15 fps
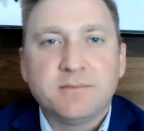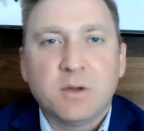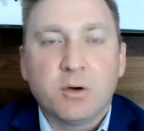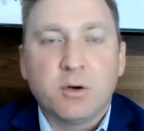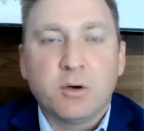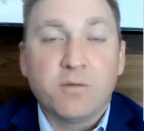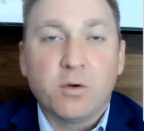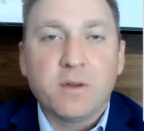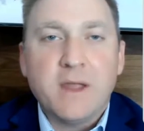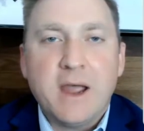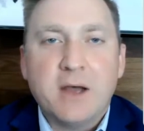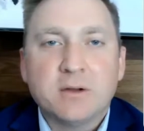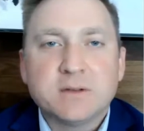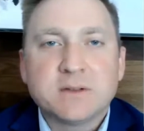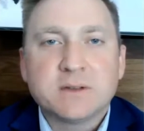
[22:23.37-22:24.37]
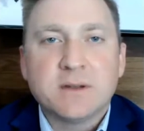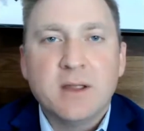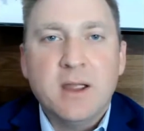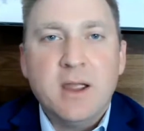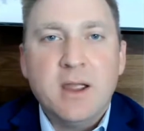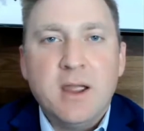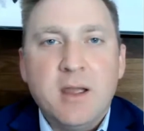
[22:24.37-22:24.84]
or for the house,
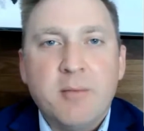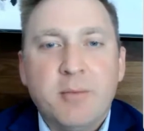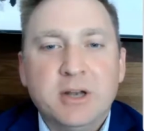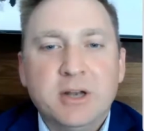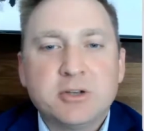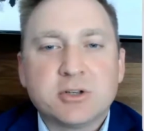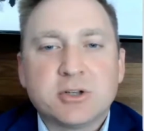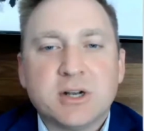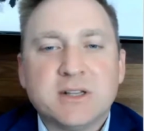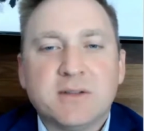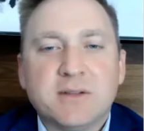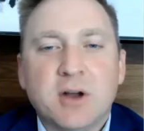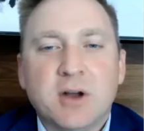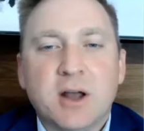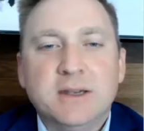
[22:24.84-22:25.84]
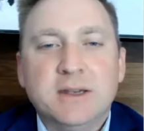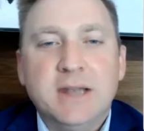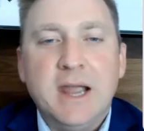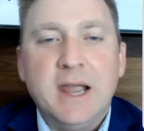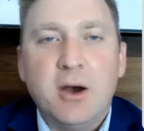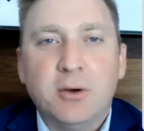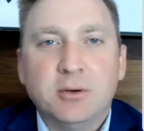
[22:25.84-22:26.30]
but interest rates have gone
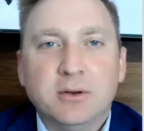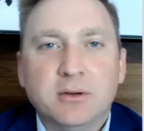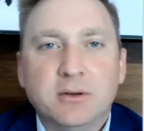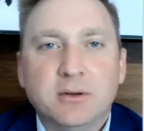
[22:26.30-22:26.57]
down